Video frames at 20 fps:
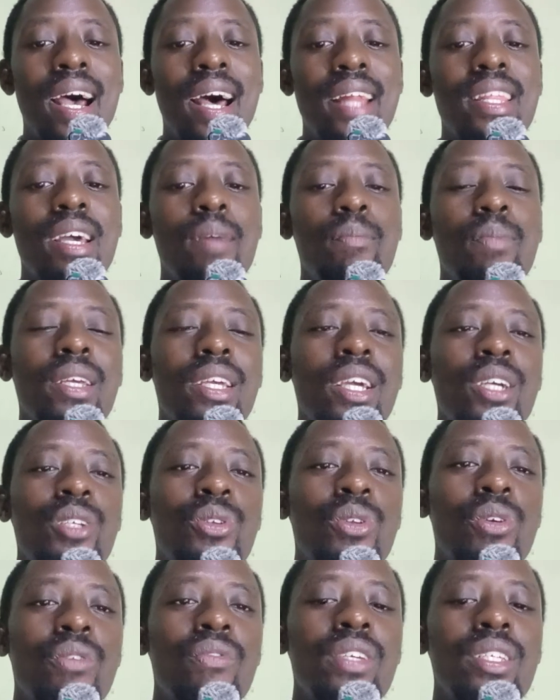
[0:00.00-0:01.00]
And the
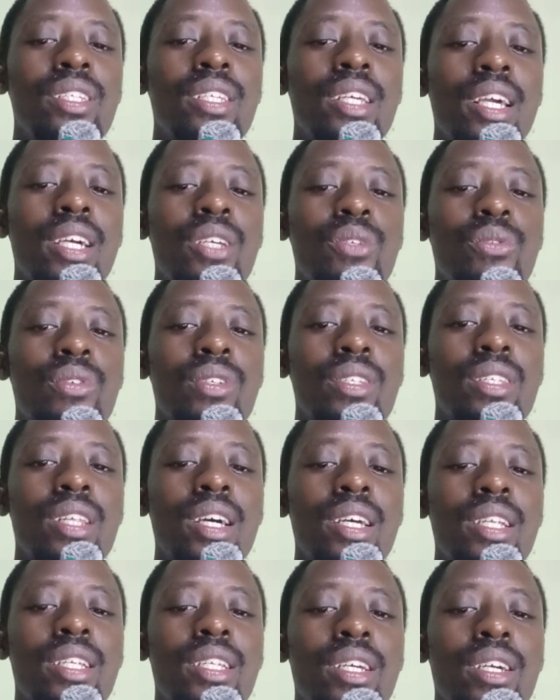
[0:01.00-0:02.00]
application of this case was
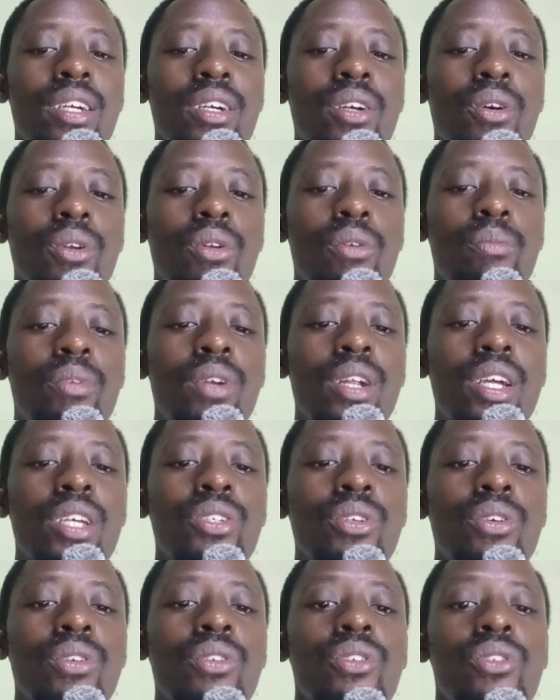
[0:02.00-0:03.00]
that
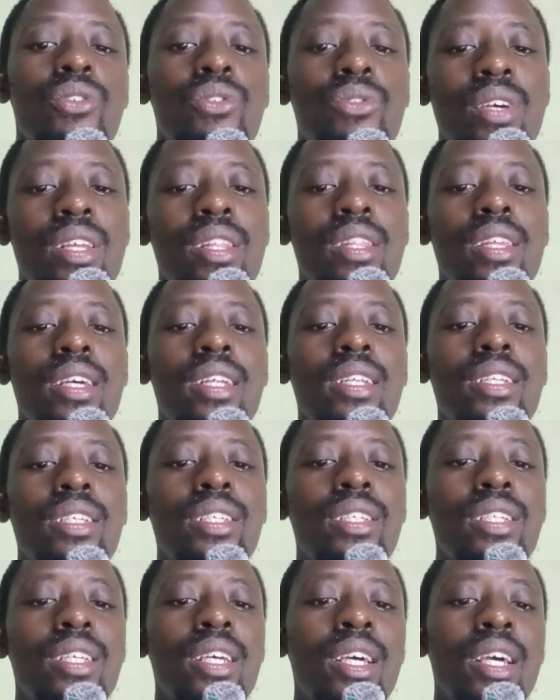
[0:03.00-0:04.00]
corroboration
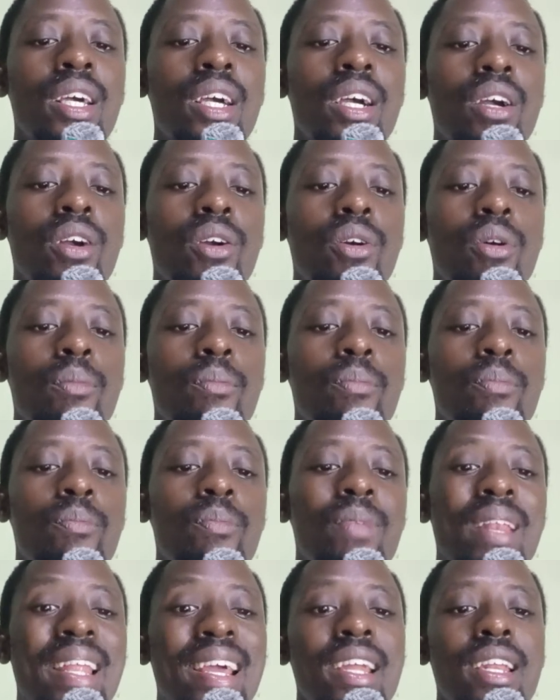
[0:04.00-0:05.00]
strengthens
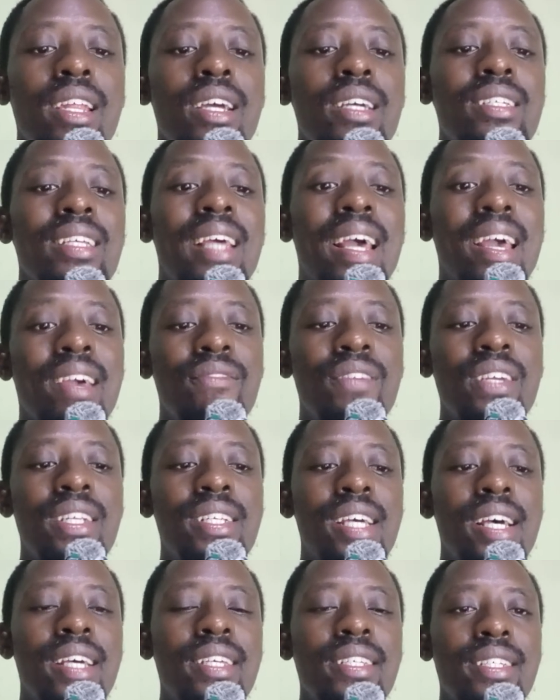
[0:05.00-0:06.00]
complainant
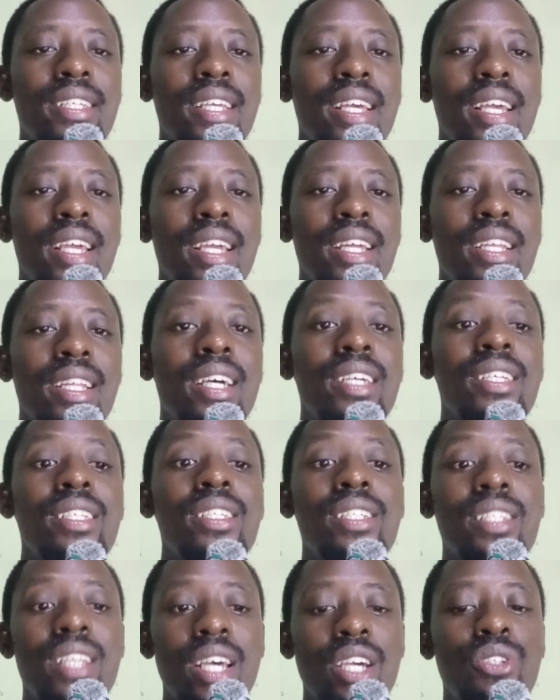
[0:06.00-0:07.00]
evidence in
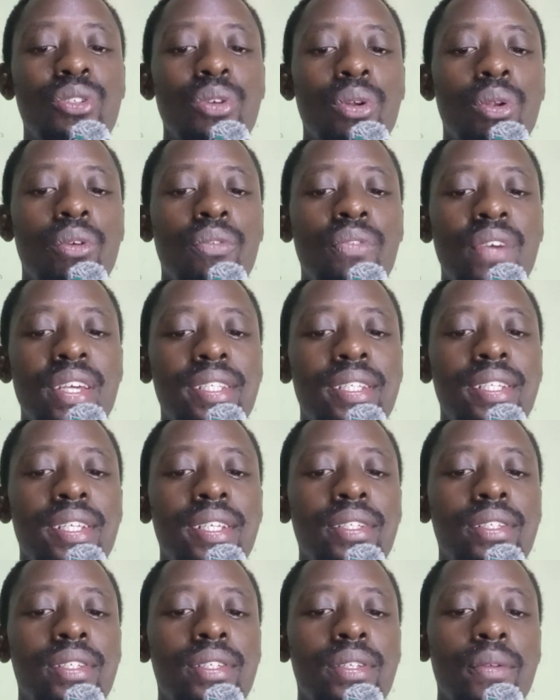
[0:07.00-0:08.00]
sexual
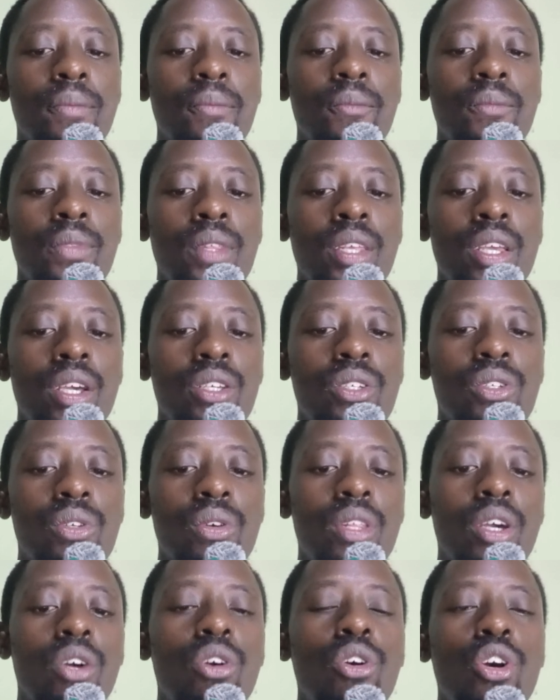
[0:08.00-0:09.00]
offenses.
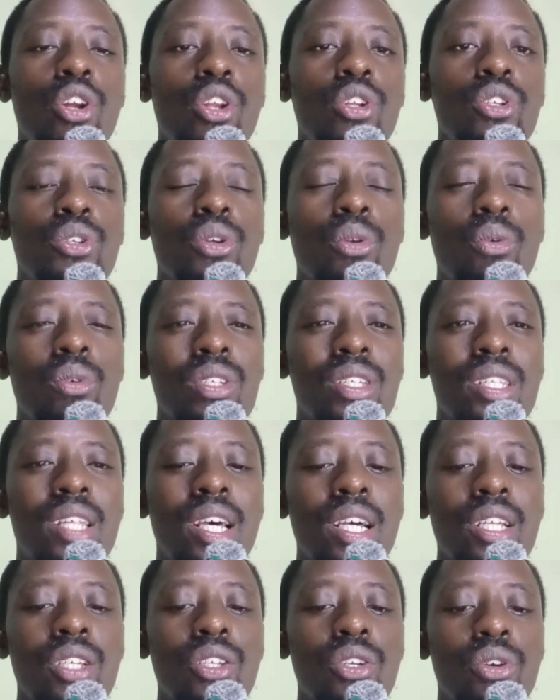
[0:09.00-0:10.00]
So the conclusion was
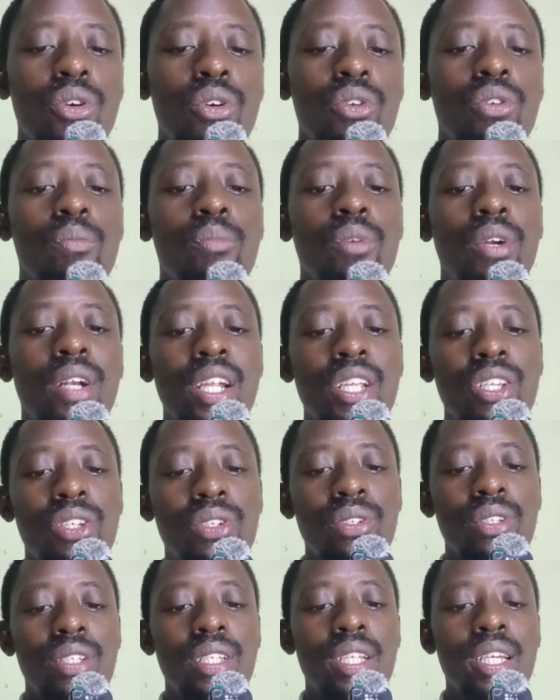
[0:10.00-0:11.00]
that
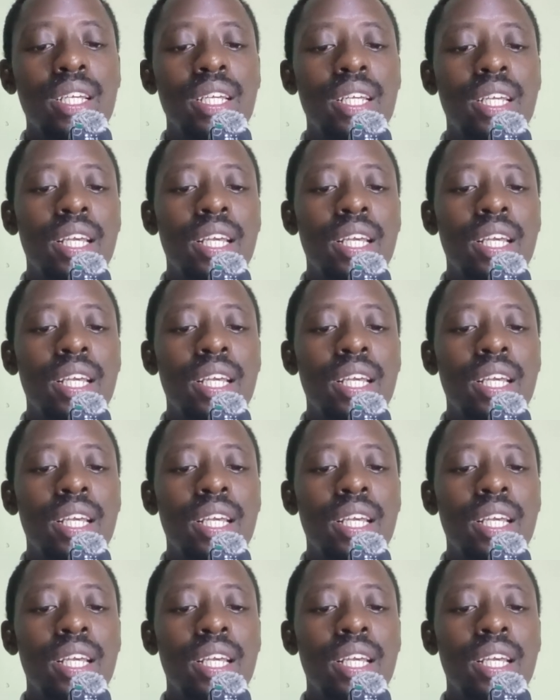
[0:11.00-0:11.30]
corroboration